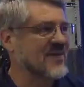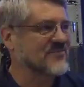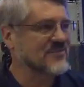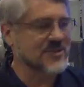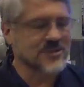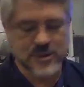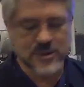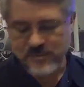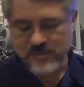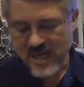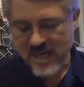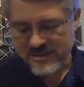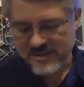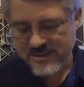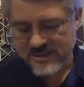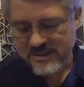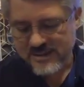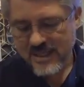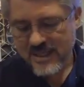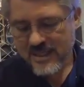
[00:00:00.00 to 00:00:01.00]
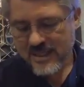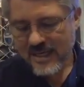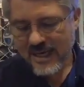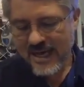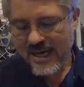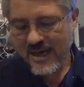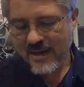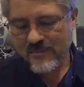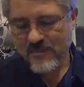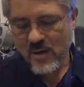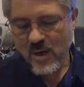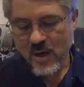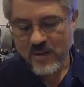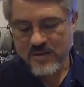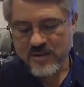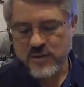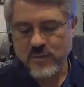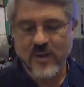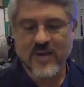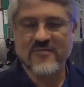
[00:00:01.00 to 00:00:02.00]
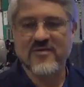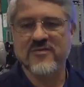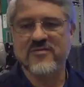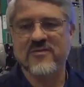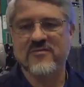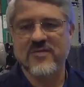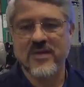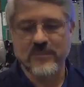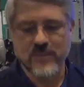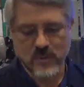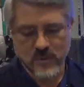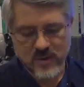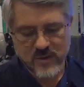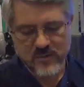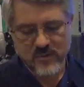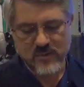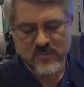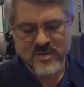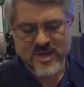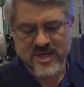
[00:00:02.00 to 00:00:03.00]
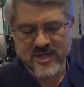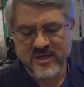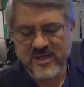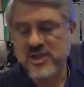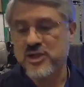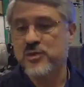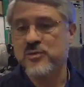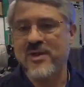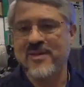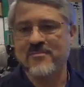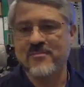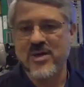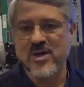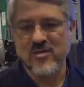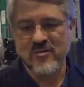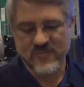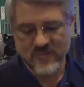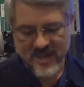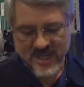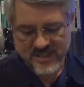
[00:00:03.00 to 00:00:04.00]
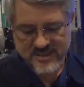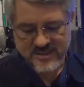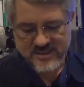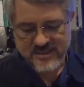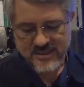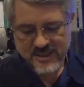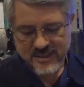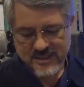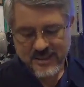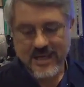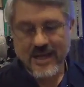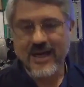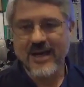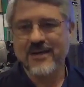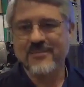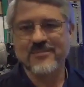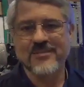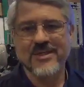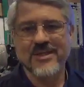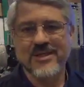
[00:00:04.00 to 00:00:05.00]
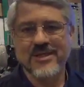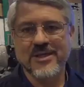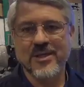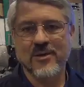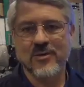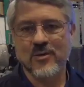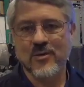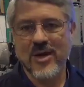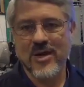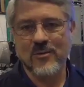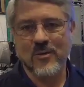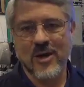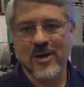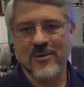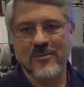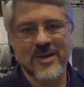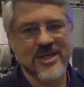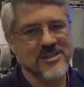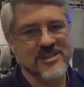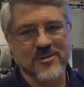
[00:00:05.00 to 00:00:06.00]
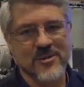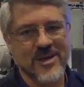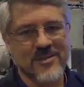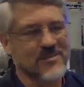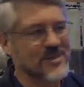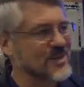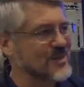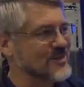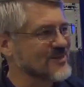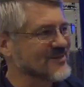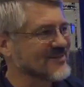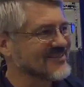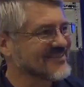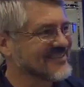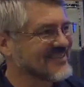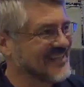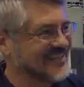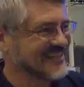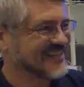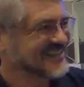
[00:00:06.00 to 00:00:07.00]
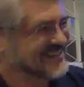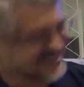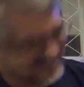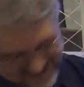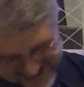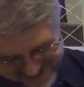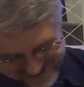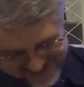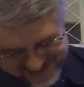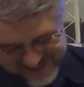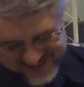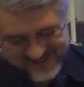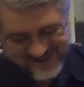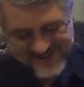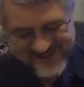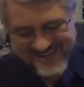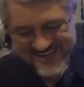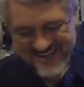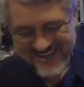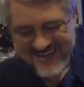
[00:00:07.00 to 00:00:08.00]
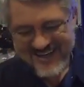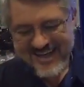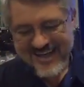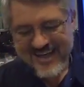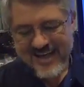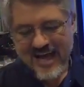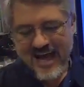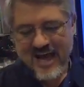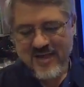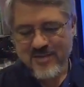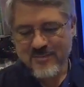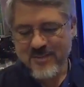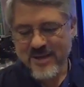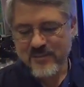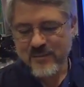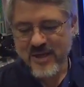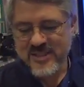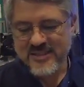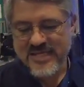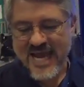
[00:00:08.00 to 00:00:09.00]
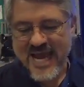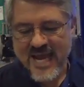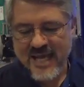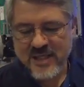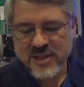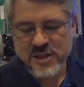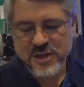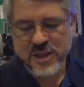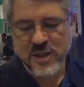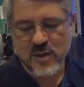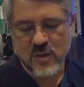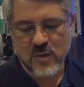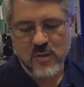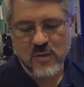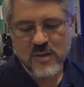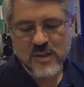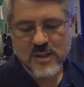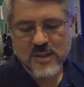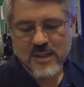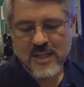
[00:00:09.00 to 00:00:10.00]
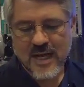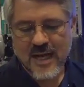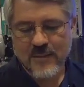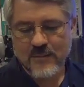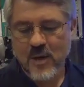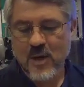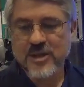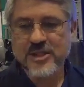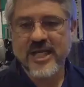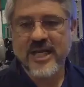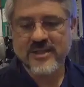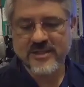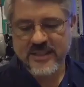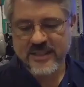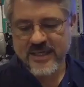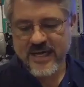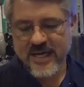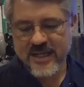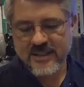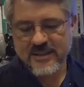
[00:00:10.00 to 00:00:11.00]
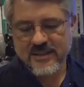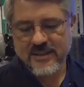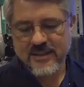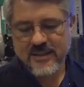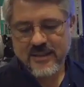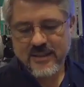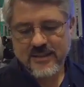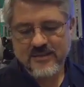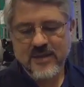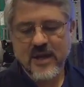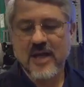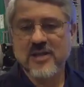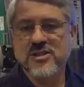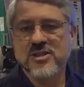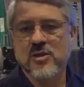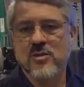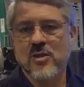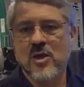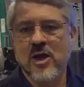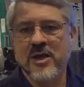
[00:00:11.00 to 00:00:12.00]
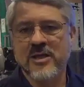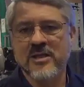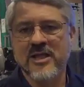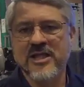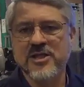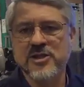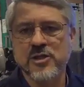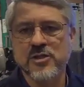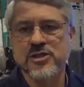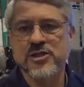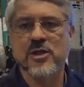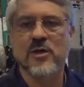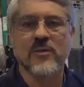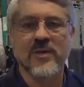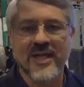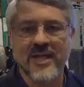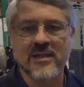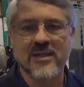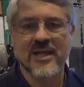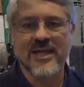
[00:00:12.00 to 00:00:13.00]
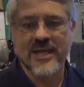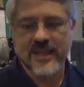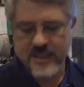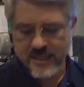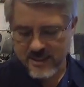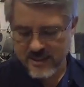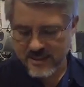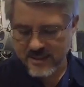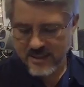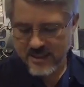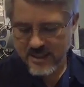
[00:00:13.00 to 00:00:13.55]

to 2 months. On the 25th of February, we'll be at Extreme Beer Fest. Great water makes great beer. Sorry, a little slogan there. The Midwest Ag Show, March 8th and 9th. The Husker Lawn and Leisure Show in Lincoln